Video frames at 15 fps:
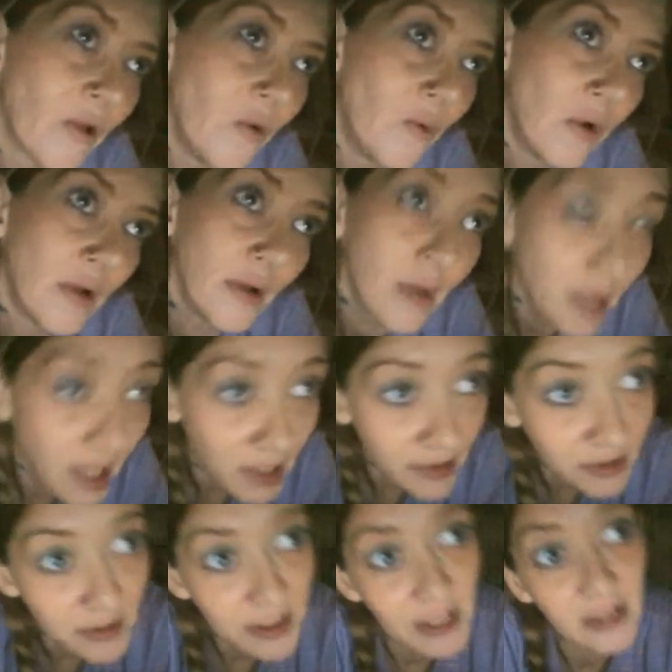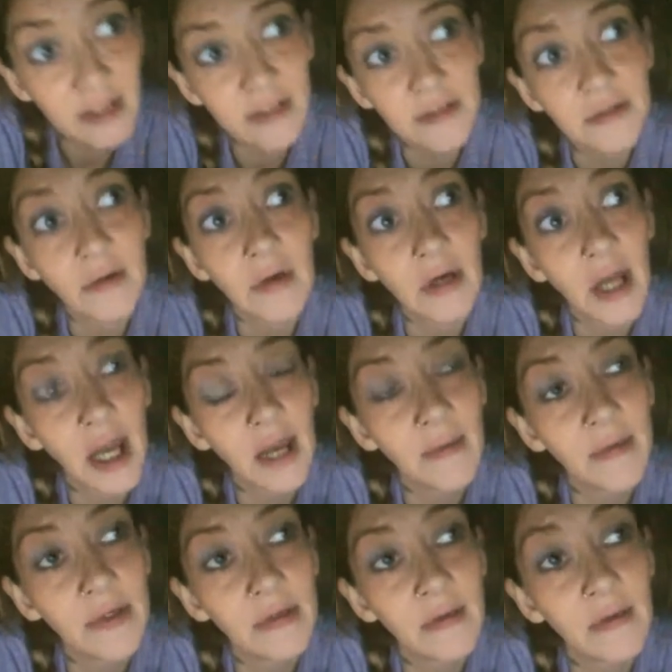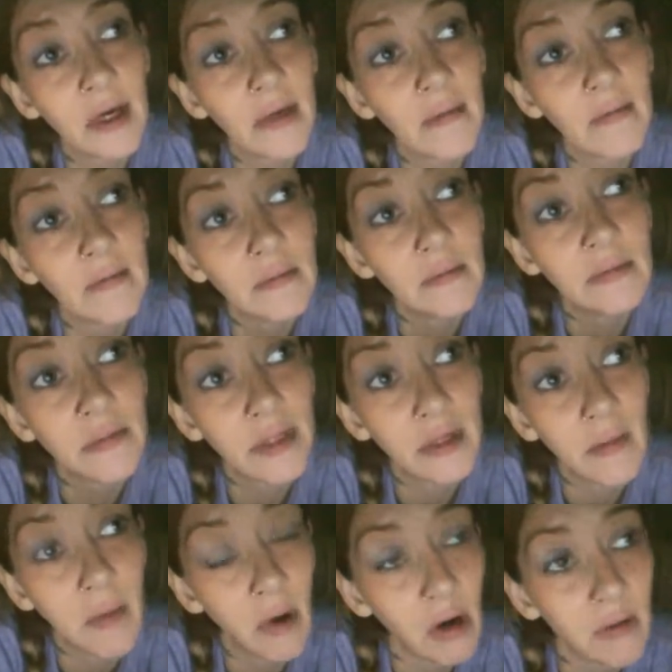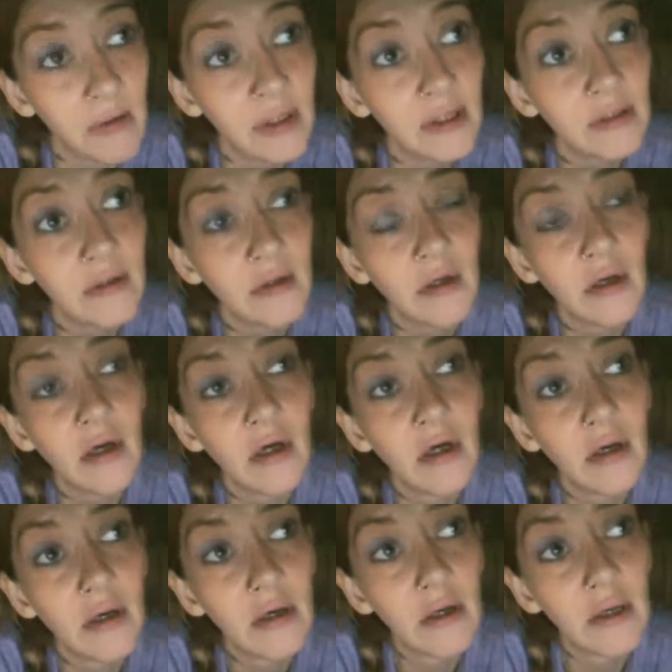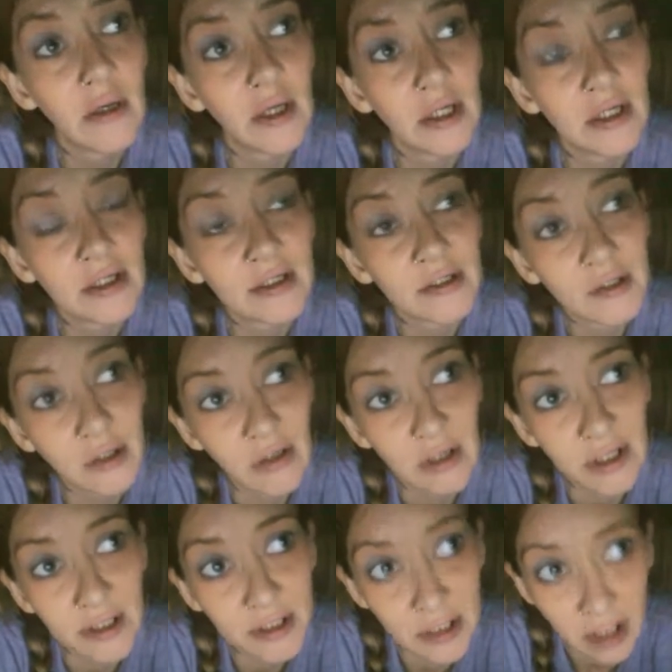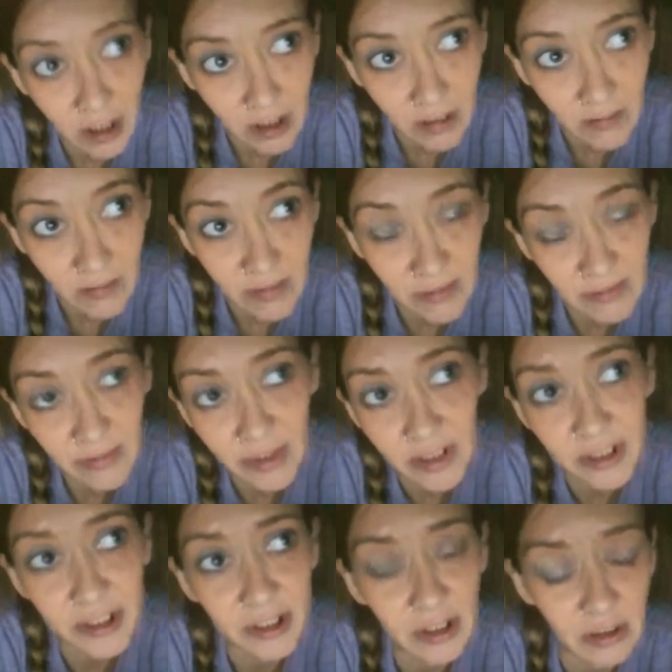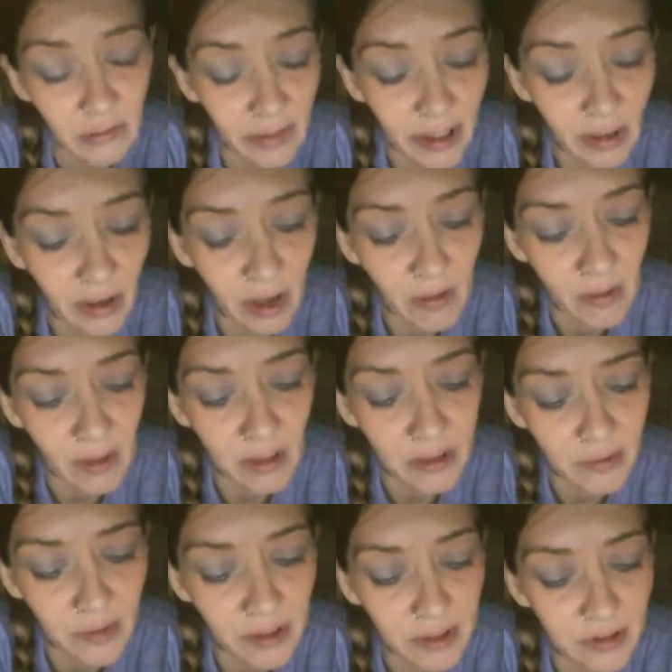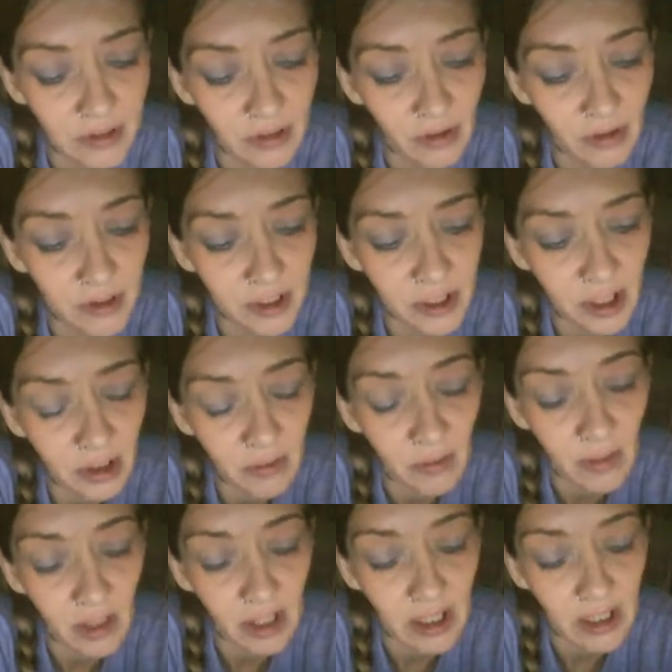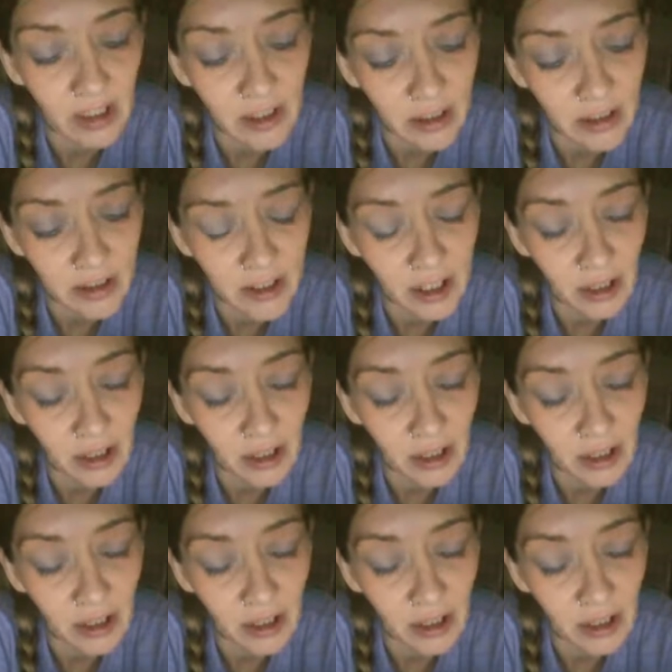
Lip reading: Well, other things started happening around the apartment, and it started really scaring me all that much, but, it was scaring my kids.